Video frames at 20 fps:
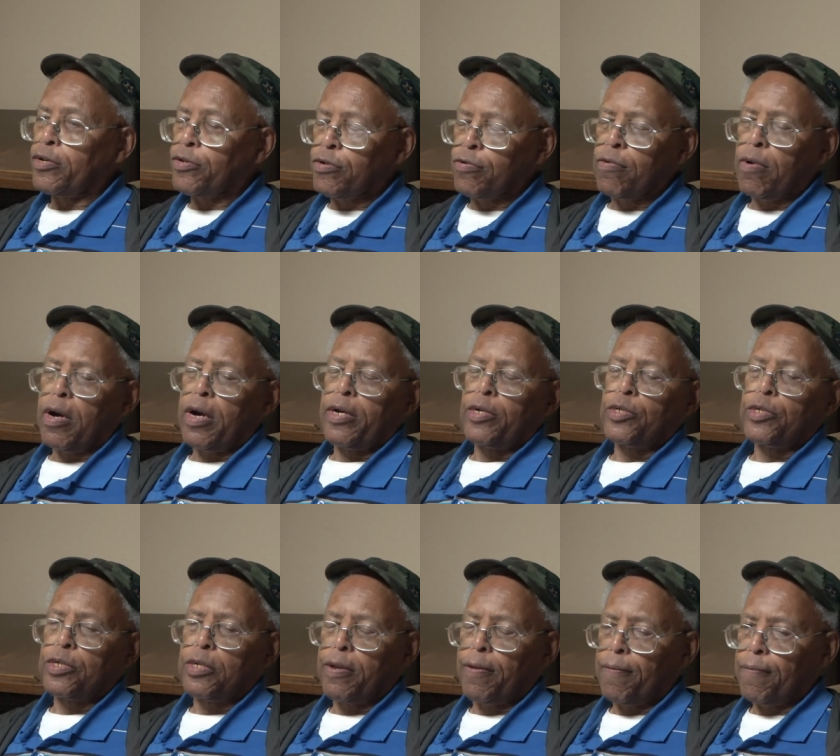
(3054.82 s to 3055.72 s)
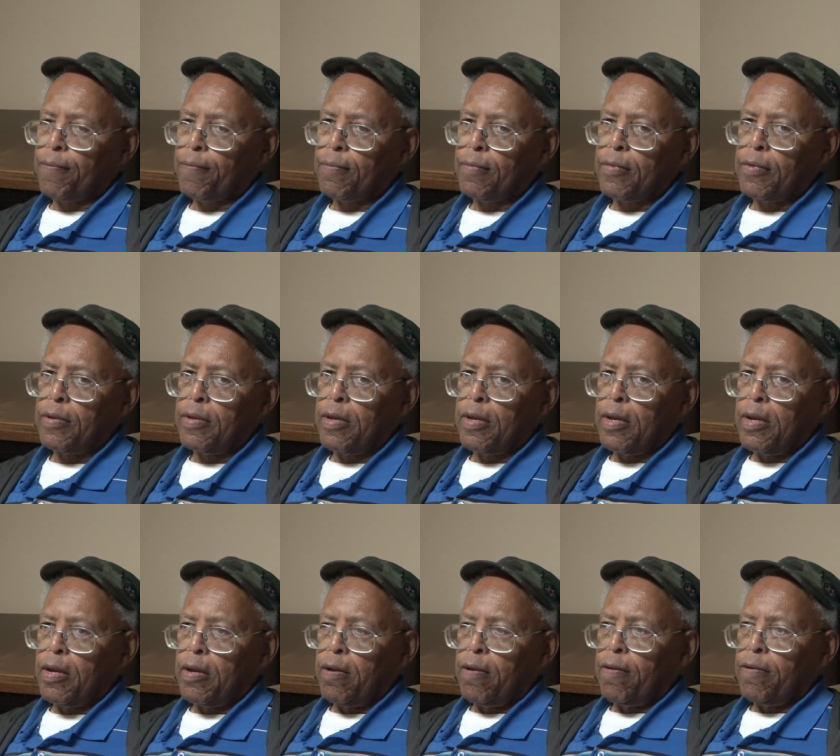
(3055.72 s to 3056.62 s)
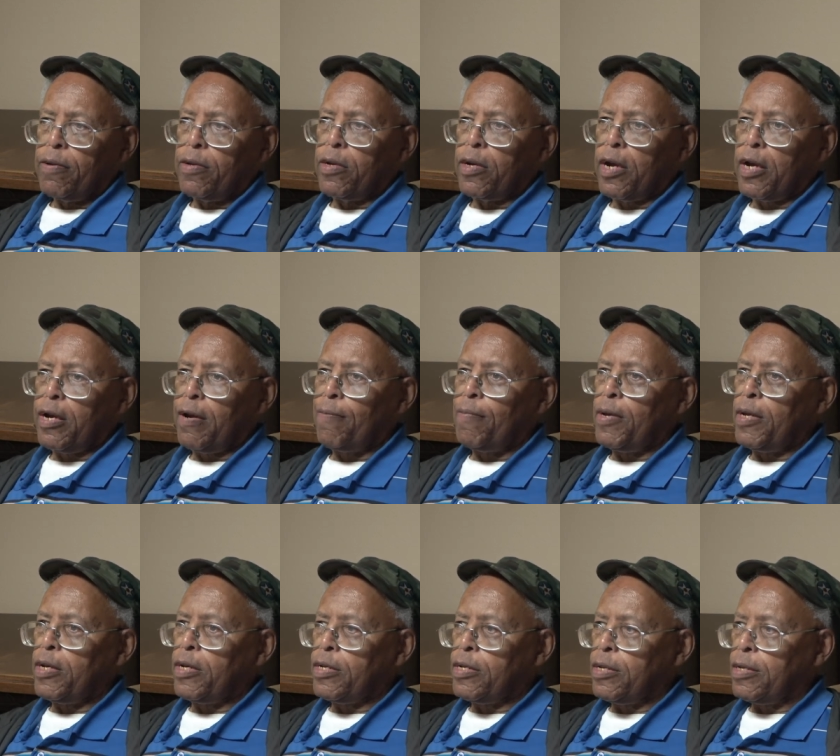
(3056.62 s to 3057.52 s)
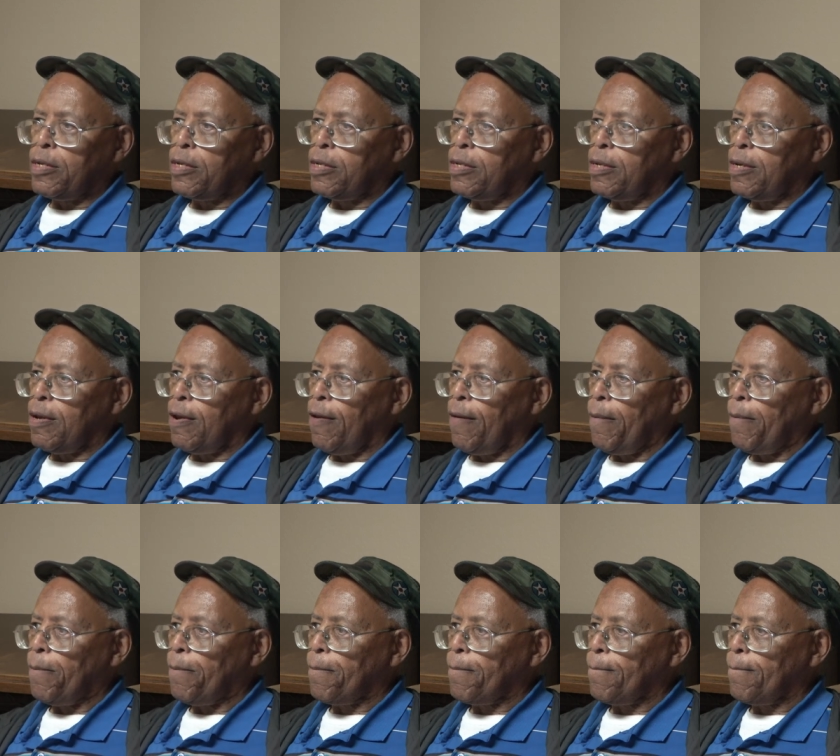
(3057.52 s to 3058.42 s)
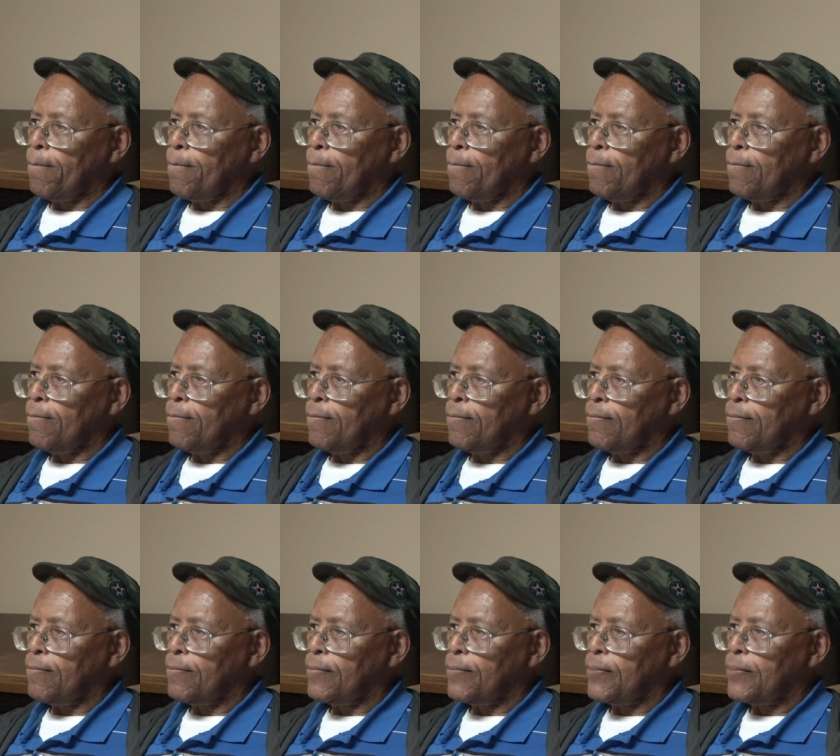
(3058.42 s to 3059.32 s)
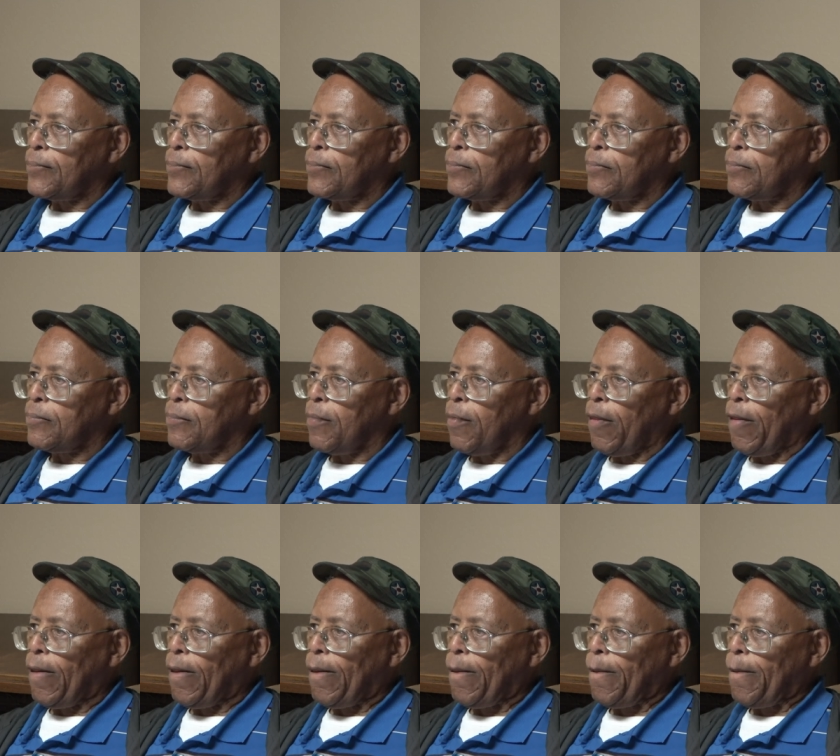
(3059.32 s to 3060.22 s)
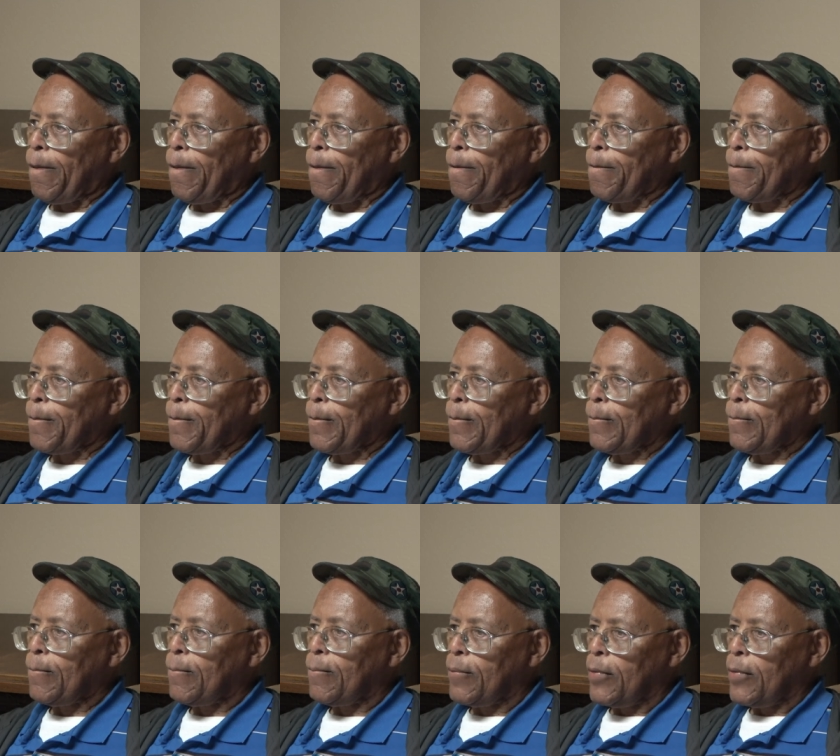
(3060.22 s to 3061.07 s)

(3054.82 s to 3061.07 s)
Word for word: entourage. Okay. You got to be. We're going to be in a different reality. We're going to be relying upon the Holy Spirit.